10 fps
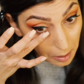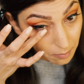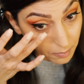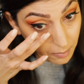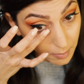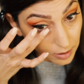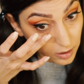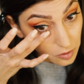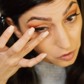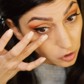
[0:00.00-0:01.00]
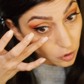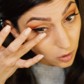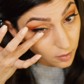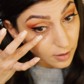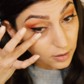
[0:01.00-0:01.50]
I'm making
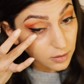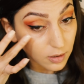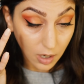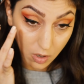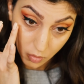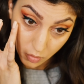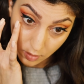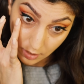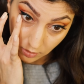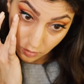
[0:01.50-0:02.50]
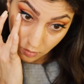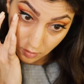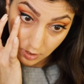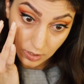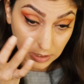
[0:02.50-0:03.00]
sure that our corrector